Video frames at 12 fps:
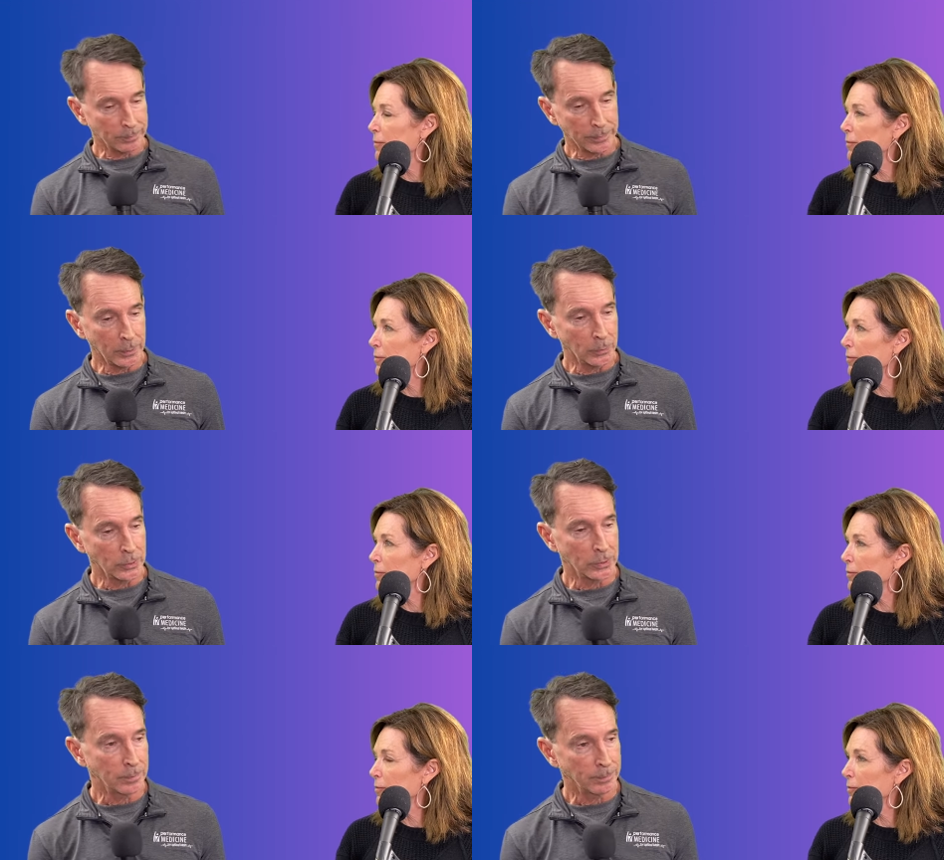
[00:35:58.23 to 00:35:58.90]
Speaker 1: it
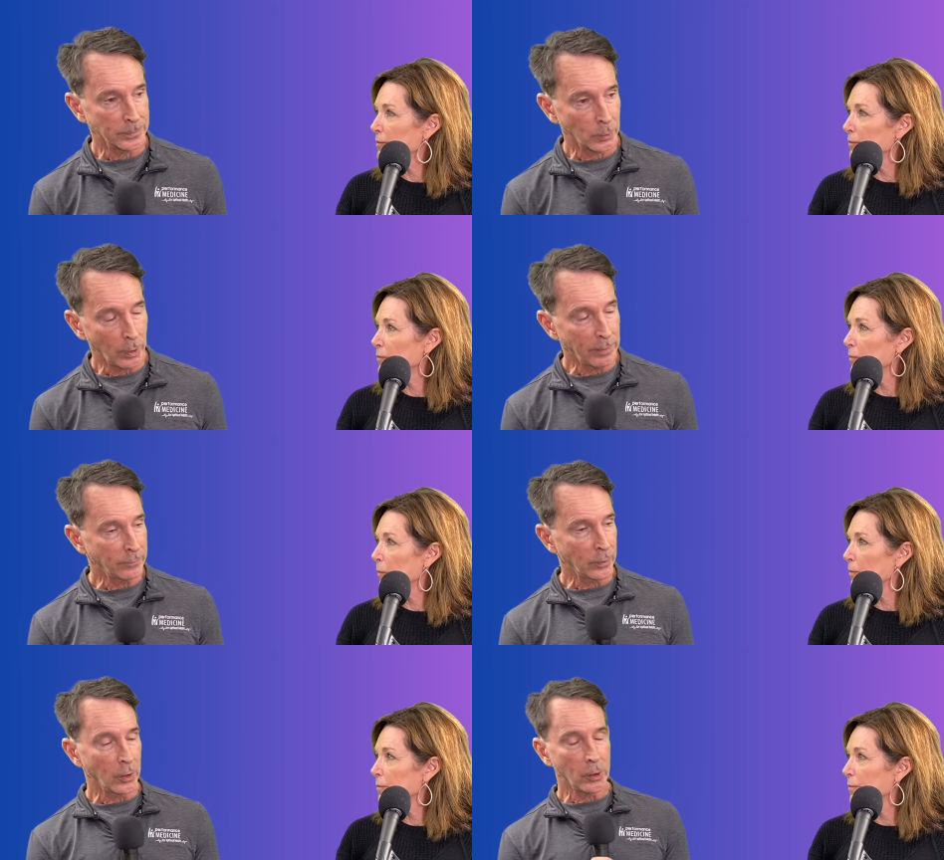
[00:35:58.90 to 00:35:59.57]
was great for
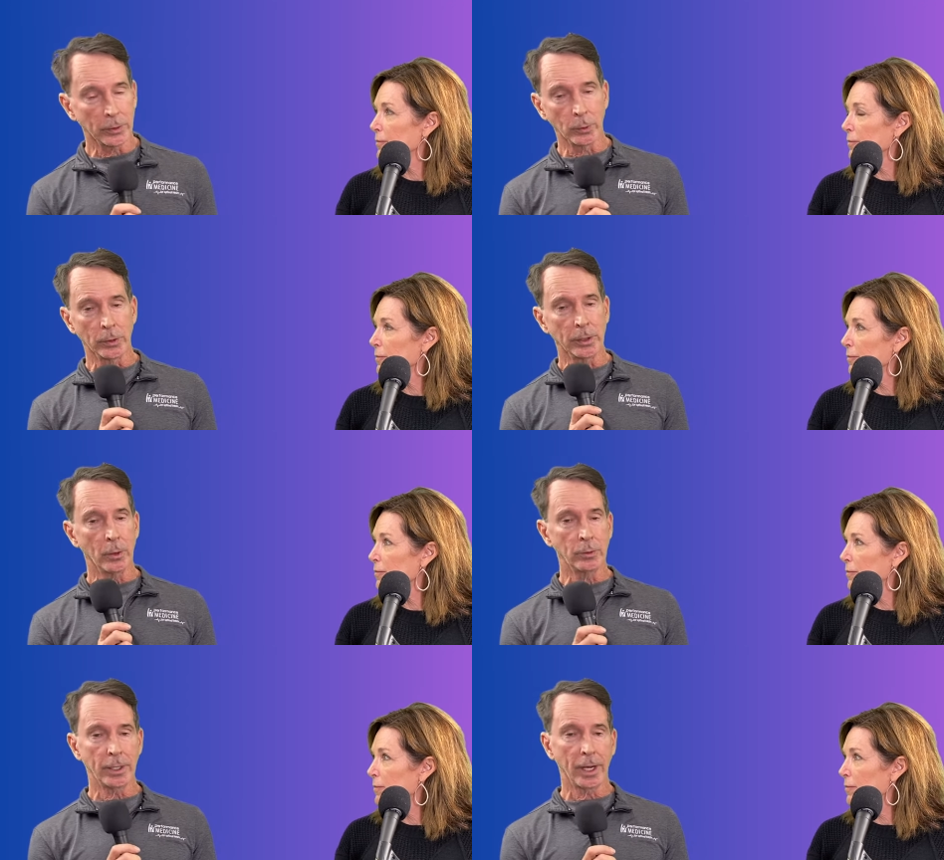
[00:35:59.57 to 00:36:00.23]
her. There were no
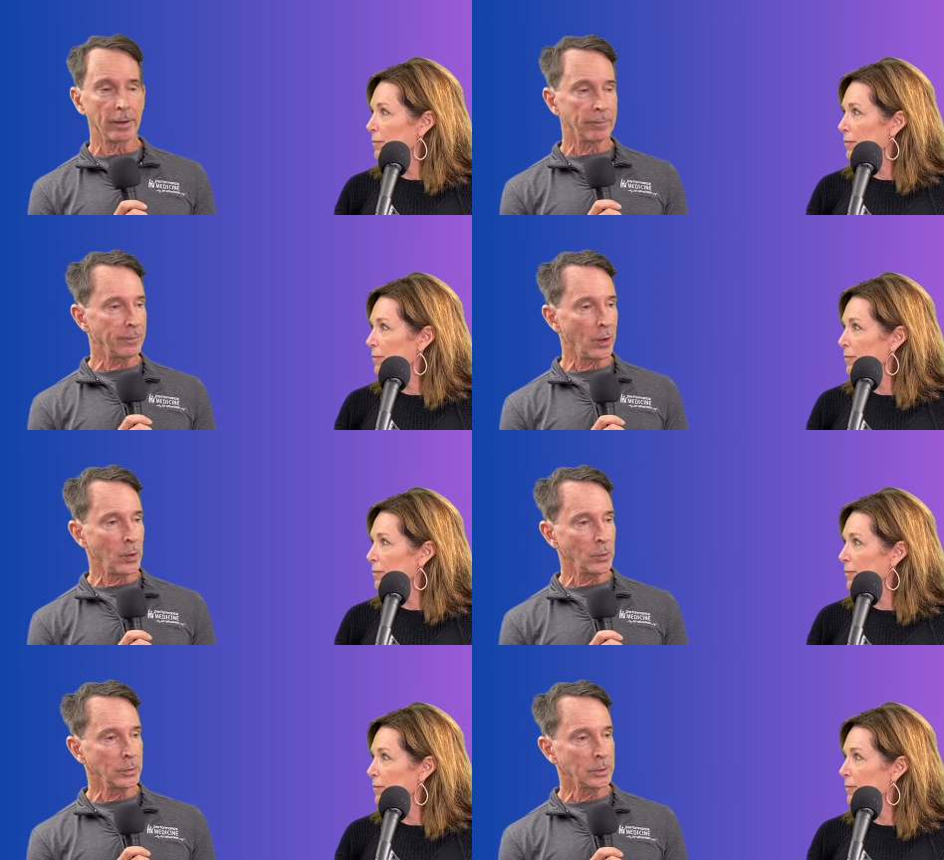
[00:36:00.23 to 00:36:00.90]

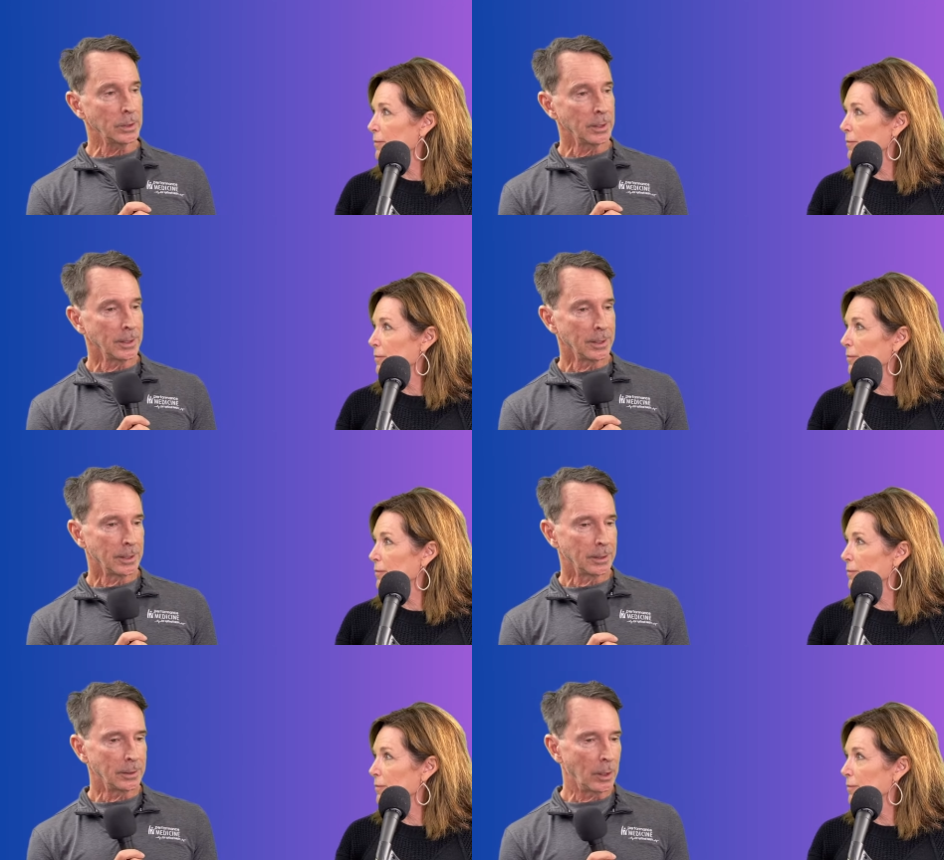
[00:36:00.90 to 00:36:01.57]
telephones,
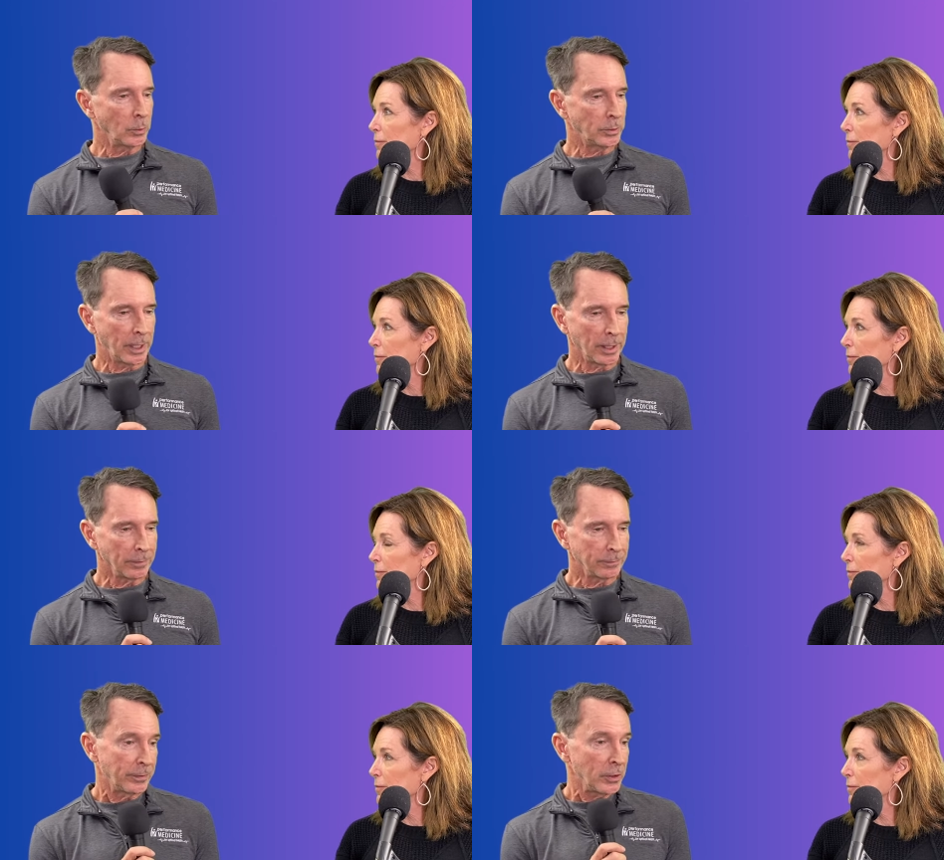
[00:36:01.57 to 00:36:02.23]
no
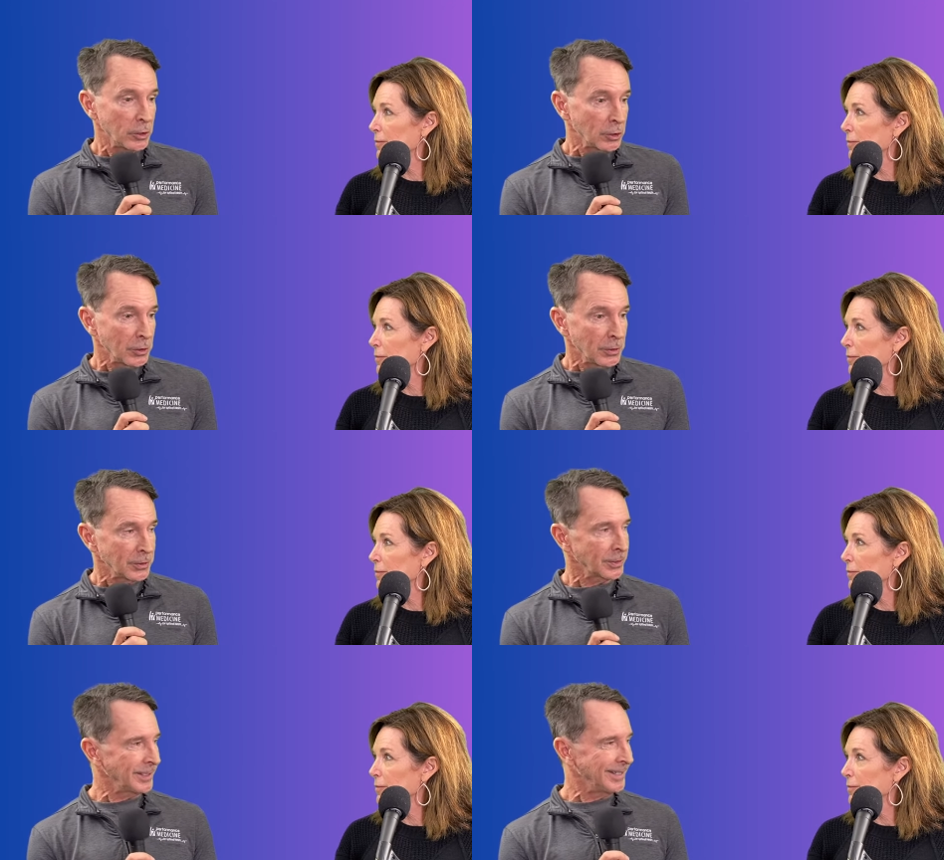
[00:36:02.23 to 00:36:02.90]
televisions,
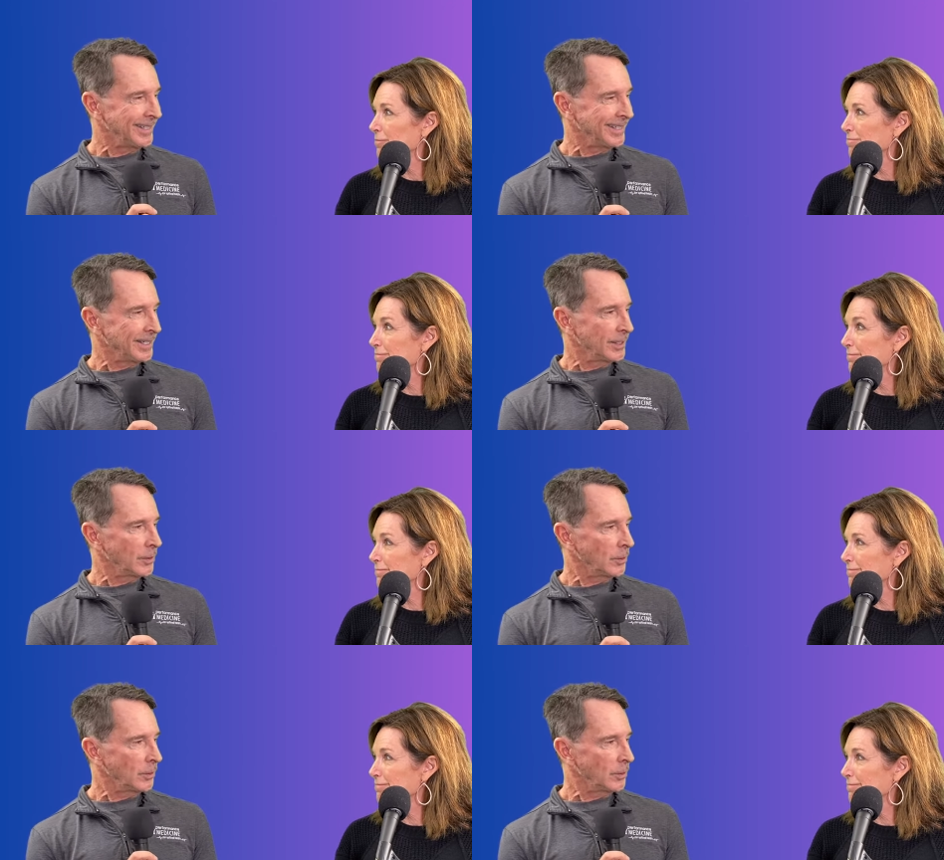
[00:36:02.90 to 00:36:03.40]
and you